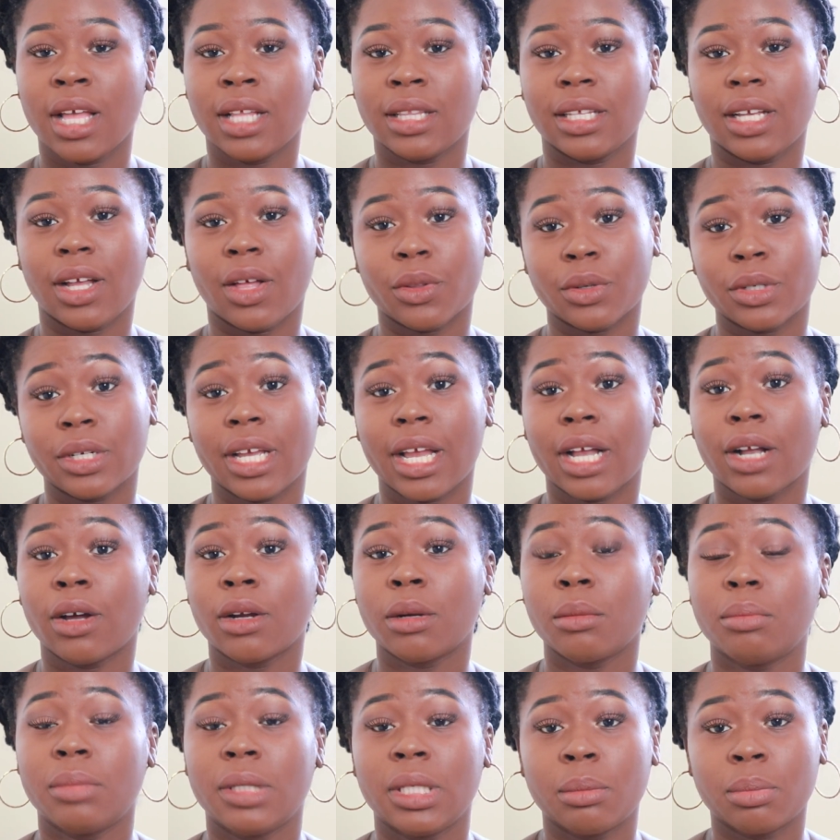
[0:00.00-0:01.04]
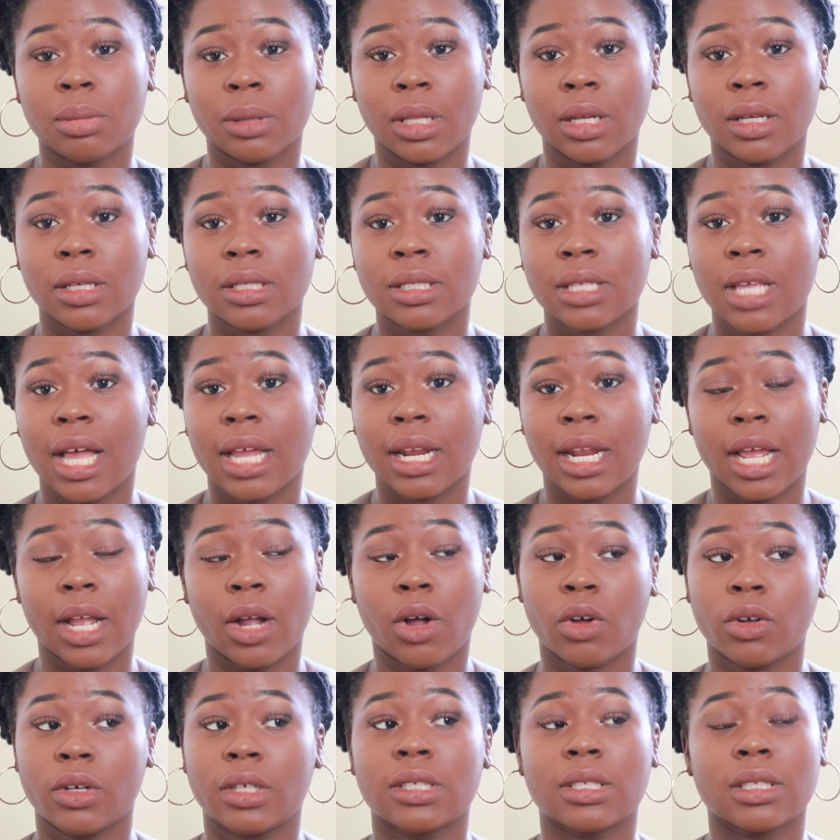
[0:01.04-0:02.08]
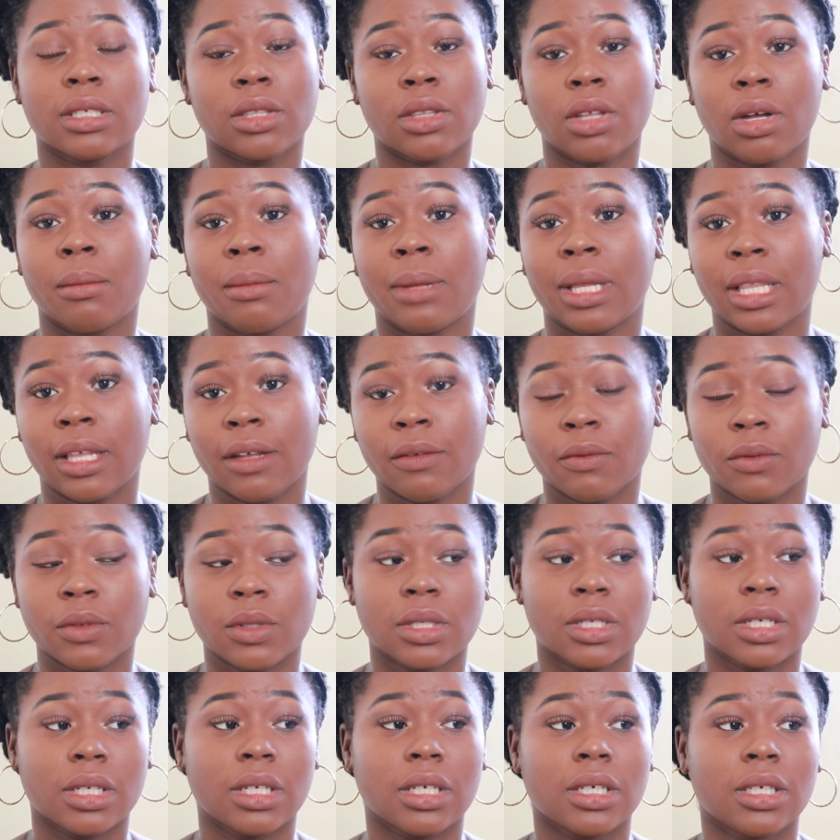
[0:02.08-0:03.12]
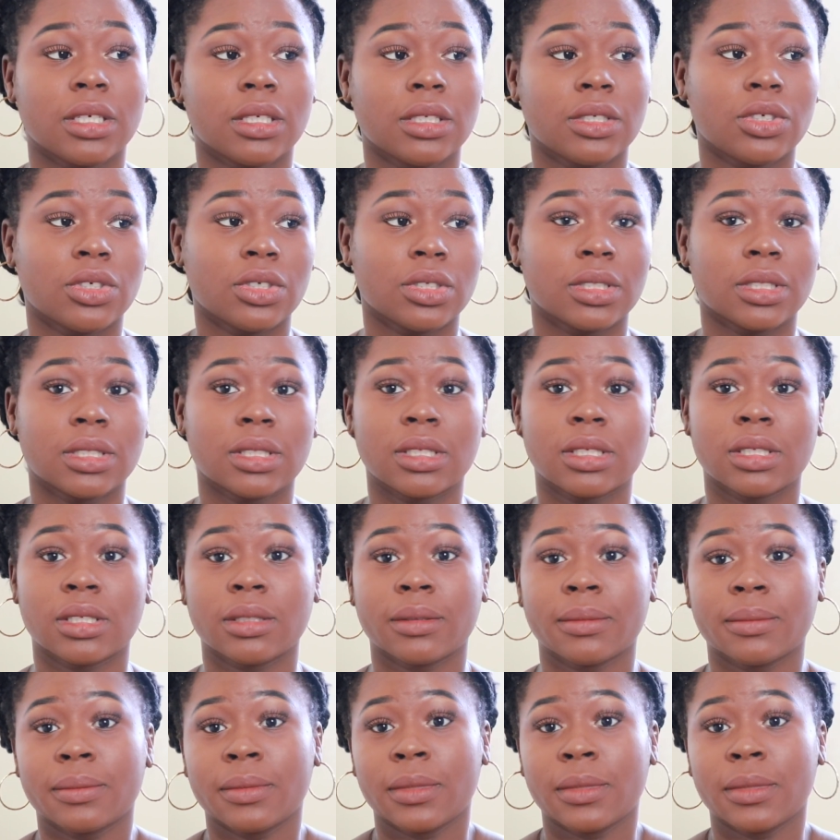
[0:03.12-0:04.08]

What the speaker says: The other day I got a B plus, and I honestly thought my life was gonna just,